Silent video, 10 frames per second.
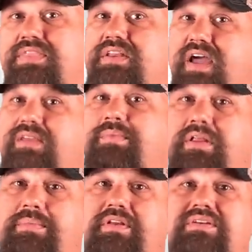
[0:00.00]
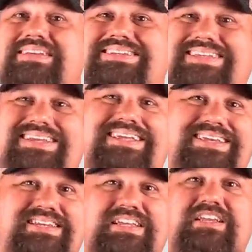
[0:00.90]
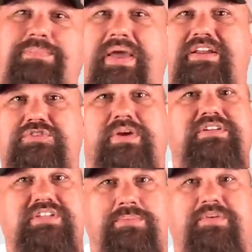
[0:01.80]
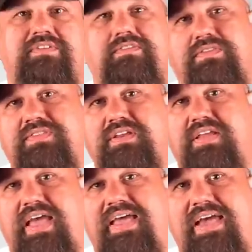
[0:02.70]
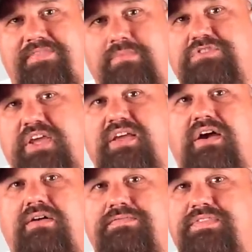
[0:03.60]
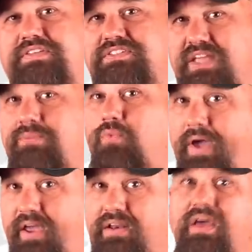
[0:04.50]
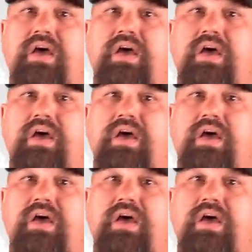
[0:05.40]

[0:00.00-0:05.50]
The 9mm did indeed penetrate deeper than FMJ of the same weight,